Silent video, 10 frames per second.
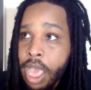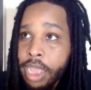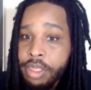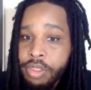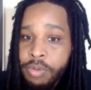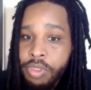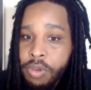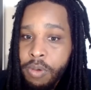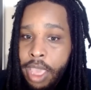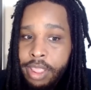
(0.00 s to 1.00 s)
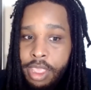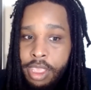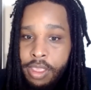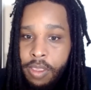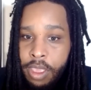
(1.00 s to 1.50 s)
honest with you, I
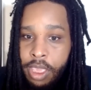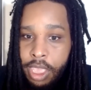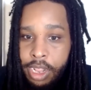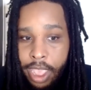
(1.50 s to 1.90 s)
think in the